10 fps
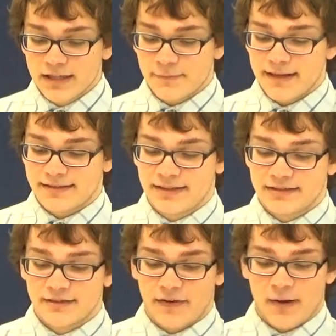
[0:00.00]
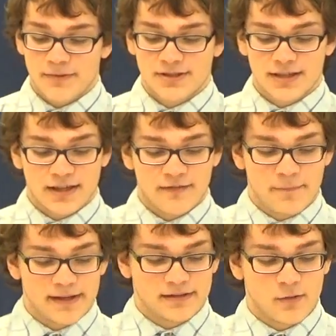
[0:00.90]
Is my decision of how much to give
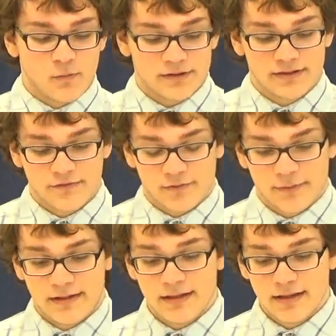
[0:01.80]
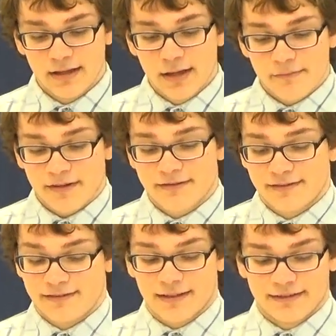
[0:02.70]
based on what's in it for me? Perhaps
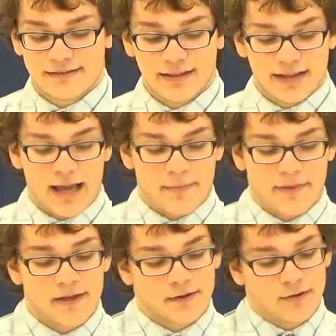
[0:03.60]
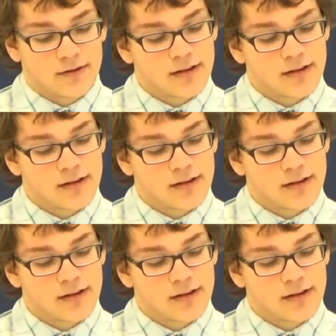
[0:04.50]
it's just a silly hypothetical.